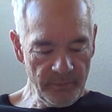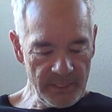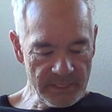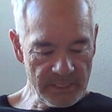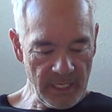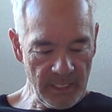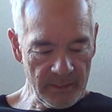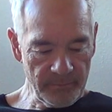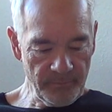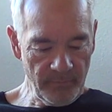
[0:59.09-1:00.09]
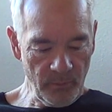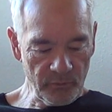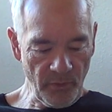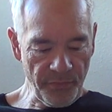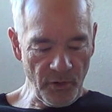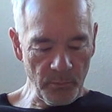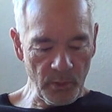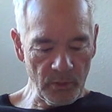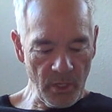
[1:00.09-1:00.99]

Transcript: this uh, it was a thermal